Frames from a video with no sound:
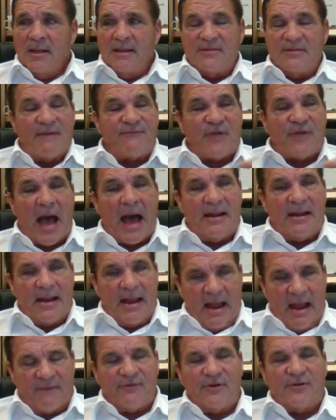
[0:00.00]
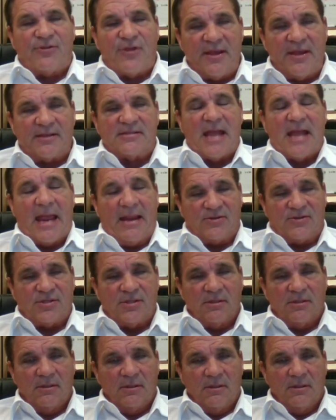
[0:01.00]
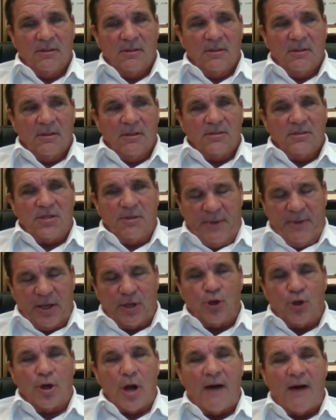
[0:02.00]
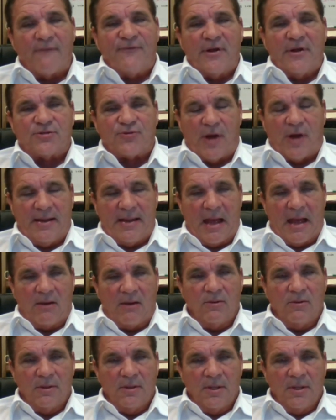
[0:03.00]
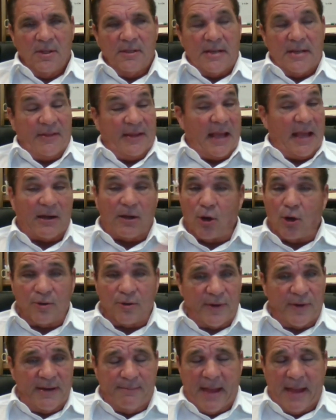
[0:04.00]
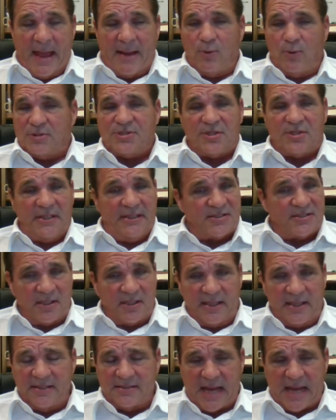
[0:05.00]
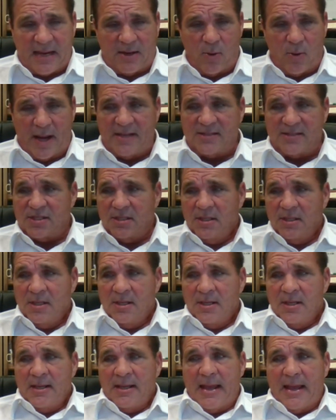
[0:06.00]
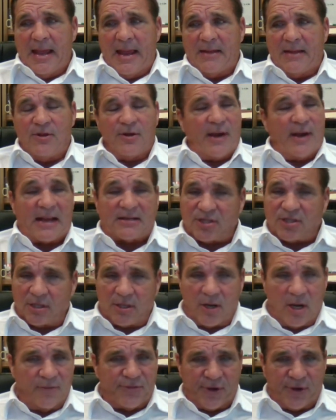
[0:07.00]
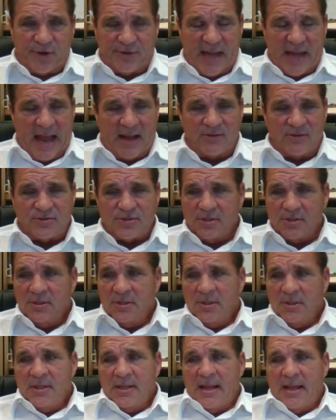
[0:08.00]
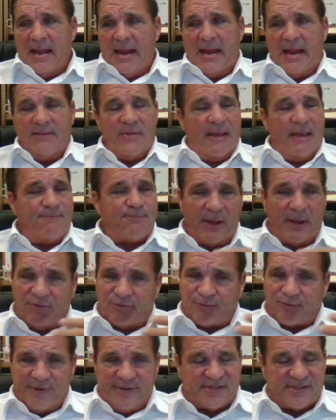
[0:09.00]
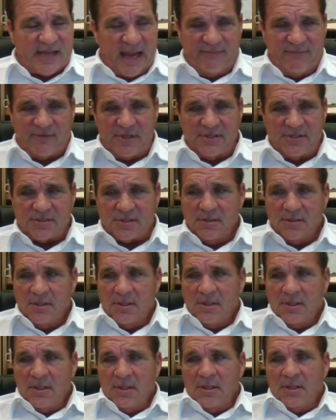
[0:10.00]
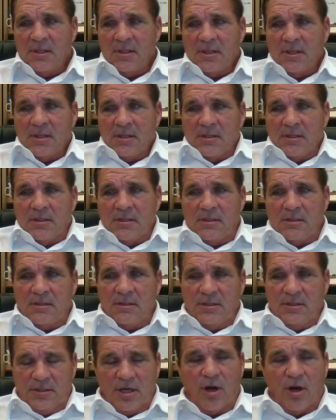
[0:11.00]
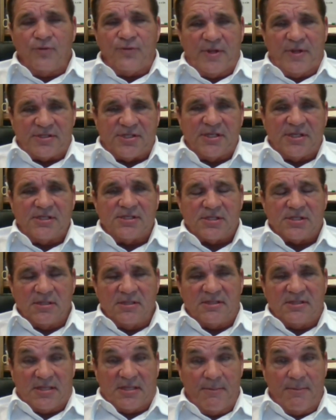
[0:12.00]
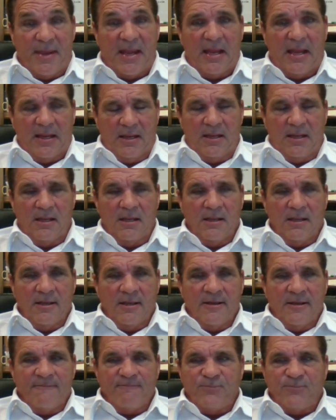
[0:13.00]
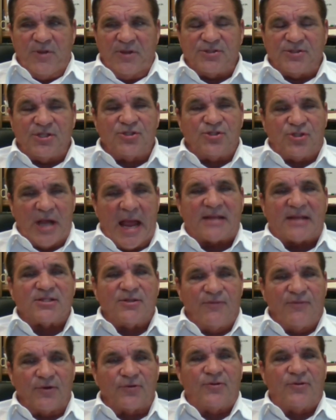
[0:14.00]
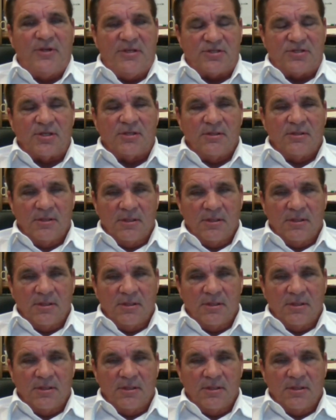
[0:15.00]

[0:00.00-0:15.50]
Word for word: They've got everything it takes to be a good offense right now. Now, they got to go to Green Bay, which leads the league in takeaways, and they're excellent on third downs, and they play 3 safeties. You know, this is, to me, this is Jacksonville's season.